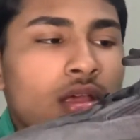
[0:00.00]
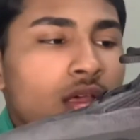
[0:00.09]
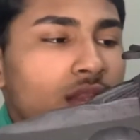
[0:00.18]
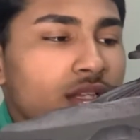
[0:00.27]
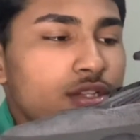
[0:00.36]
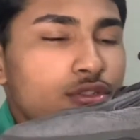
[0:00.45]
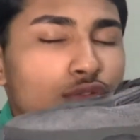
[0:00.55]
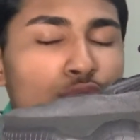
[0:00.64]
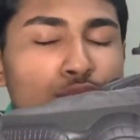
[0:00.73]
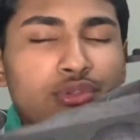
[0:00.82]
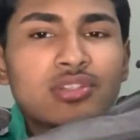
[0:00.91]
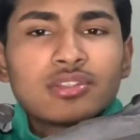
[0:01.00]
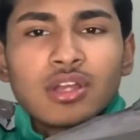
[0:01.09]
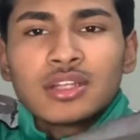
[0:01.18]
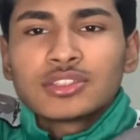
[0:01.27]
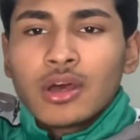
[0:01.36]
These shoes
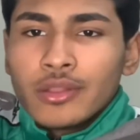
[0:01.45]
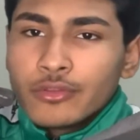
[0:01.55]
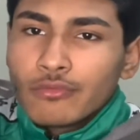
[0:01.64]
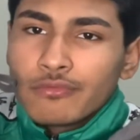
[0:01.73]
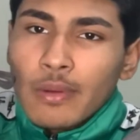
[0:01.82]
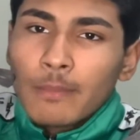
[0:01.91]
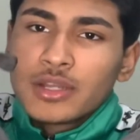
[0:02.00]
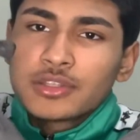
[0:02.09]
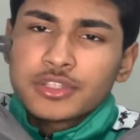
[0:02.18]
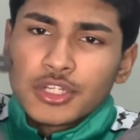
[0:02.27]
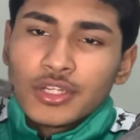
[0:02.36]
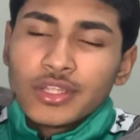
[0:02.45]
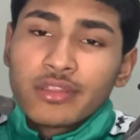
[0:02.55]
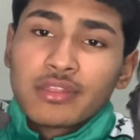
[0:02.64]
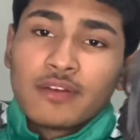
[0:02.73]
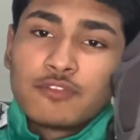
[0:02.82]
restocked on November
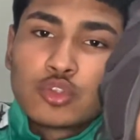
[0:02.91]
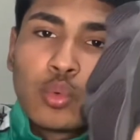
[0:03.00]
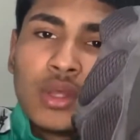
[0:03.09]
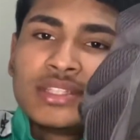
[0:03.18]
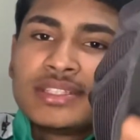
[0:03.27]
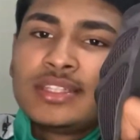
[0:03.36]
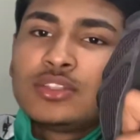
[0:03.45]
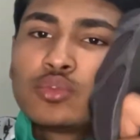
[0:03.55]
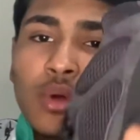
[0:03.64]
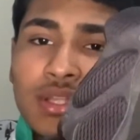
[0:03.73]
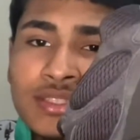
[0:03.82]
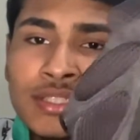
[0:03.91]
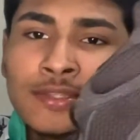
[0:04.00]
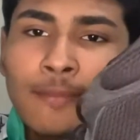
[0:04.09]
30th of 2020.